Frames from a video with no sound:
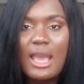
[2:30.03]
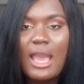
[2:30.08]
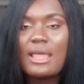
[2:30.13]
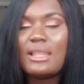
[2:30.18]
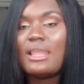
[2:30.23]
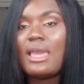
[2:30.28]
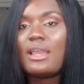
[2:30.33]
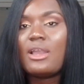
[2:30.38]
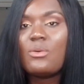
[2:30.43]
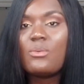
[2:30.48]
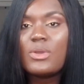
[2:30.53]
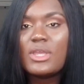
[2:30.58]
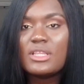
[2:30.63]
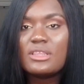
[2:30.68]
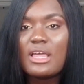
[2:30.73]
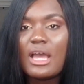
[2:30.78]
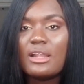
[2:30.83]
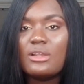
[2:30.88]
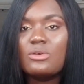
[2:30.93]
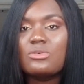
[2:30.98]
I like a wig
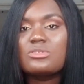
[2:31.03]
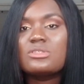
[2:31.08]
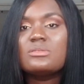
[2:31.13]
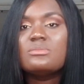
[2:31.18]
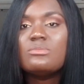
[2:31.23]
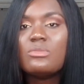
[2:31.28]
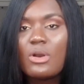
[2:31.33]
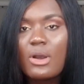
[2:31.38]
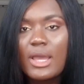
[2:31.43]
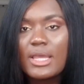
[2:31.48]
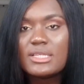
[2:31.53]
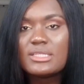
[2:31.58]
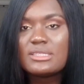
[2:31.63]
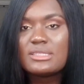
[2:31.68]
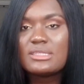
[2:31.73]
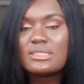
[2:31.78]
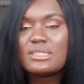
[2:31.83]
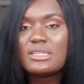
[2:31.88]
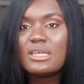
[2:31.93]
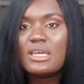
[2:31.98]
that looks
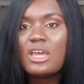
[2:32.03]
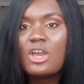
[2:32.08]
moist,